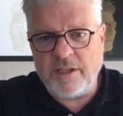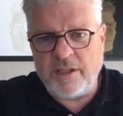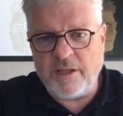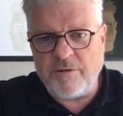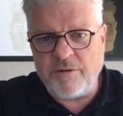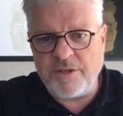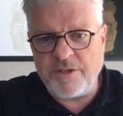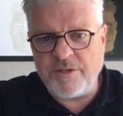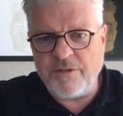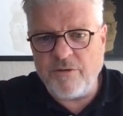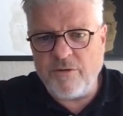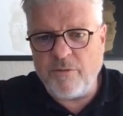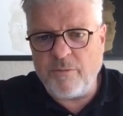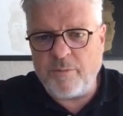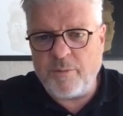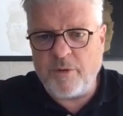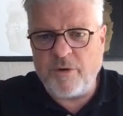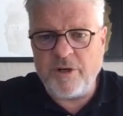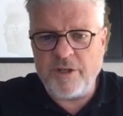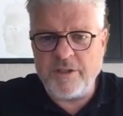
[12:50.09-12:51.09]
There is no
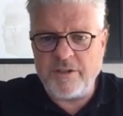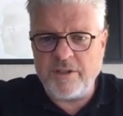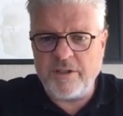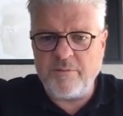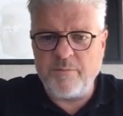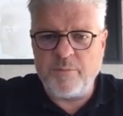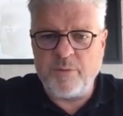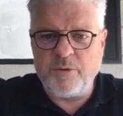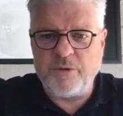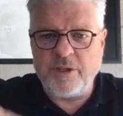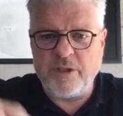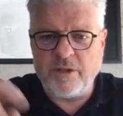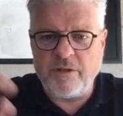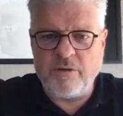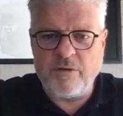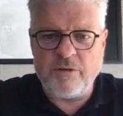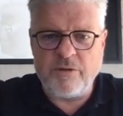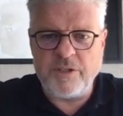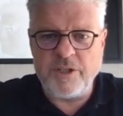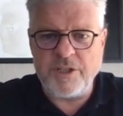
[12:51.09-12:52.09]
point in putting
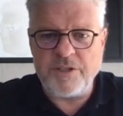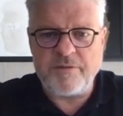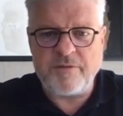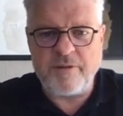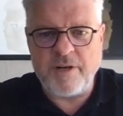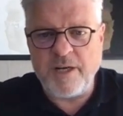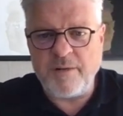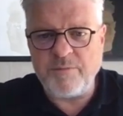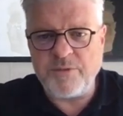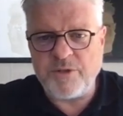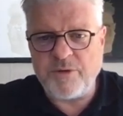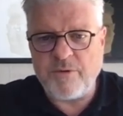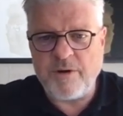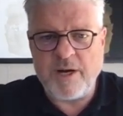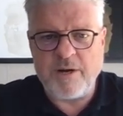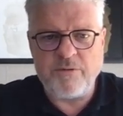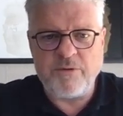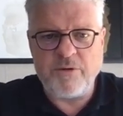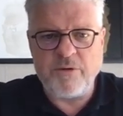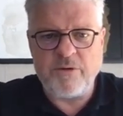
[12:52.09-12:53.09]
all these frames
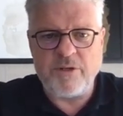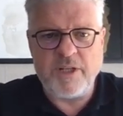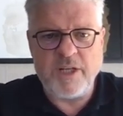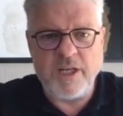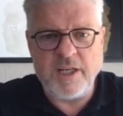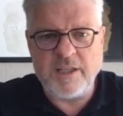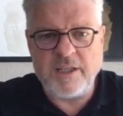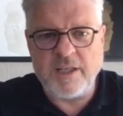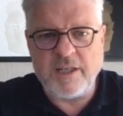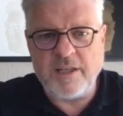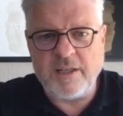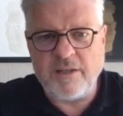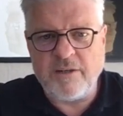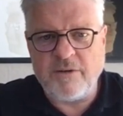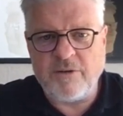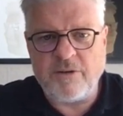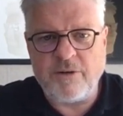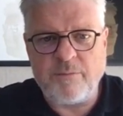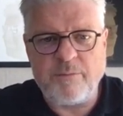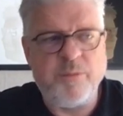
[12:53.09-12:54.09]
around your data
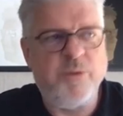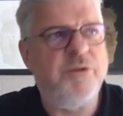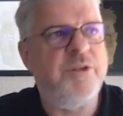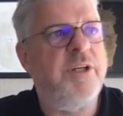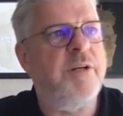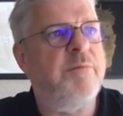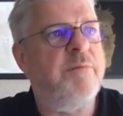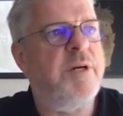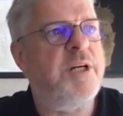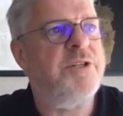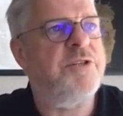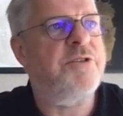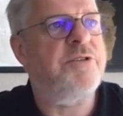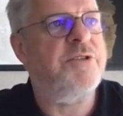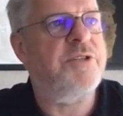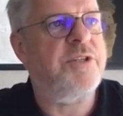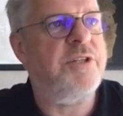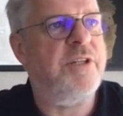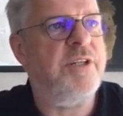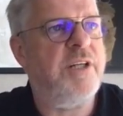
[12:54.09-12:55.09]
or putting
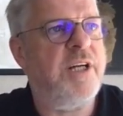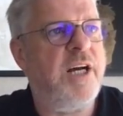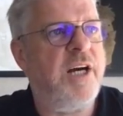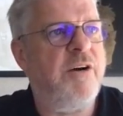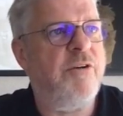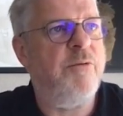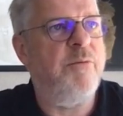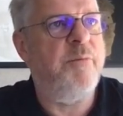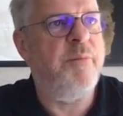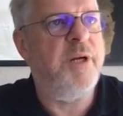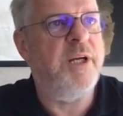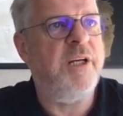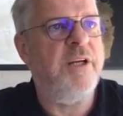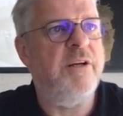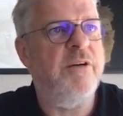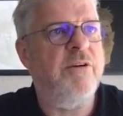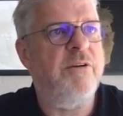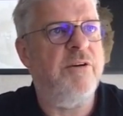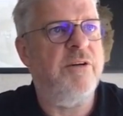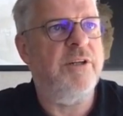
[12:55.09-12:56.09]
measures in how
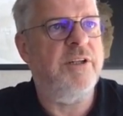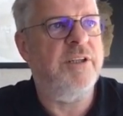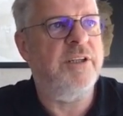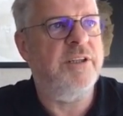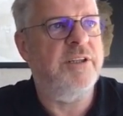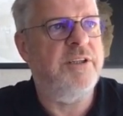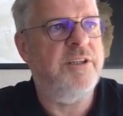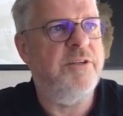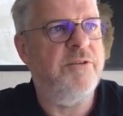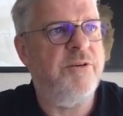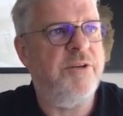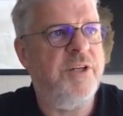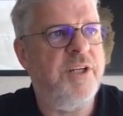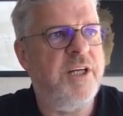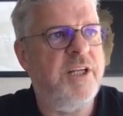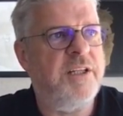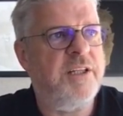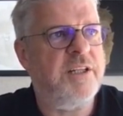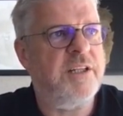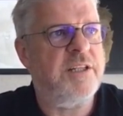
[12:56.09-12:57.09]
big your
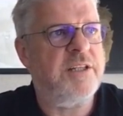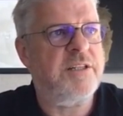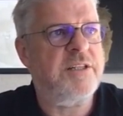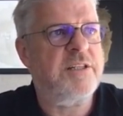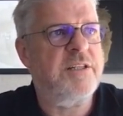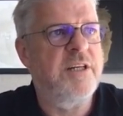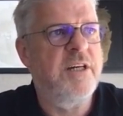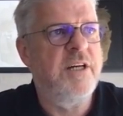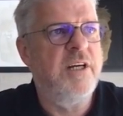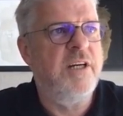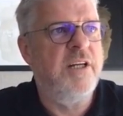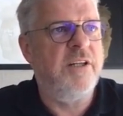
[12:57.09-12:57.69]
data is.